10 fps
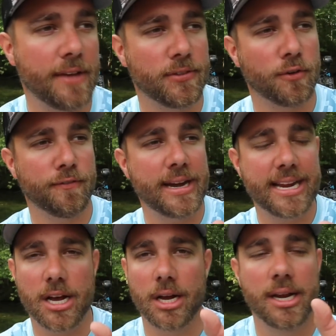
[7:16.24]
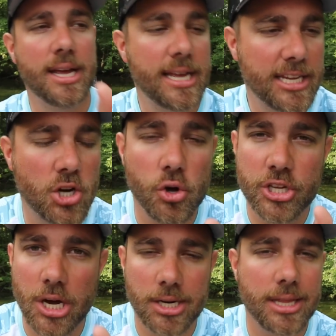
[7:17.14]
if they're feeding on, you know,
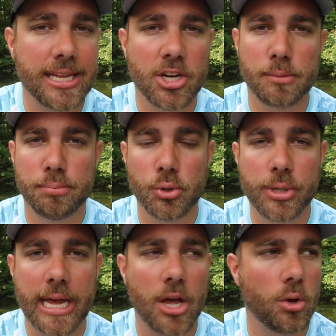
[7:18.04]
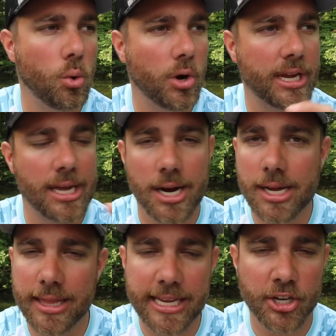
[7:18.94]
young of the year bluegill or young
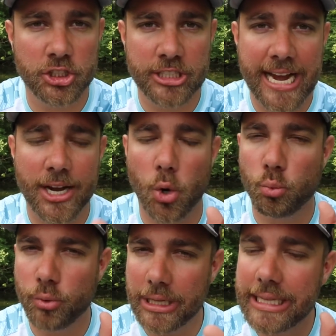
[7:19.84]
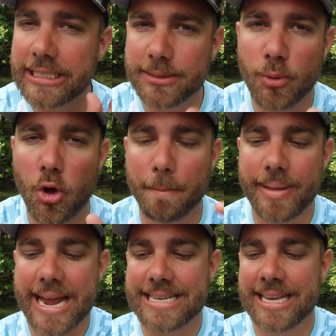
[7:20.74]
of the year shad or really small
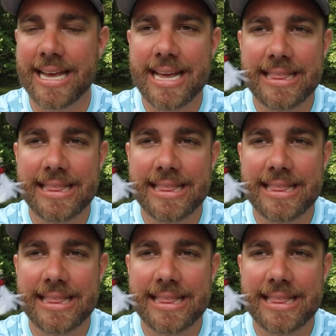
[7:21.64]
bait,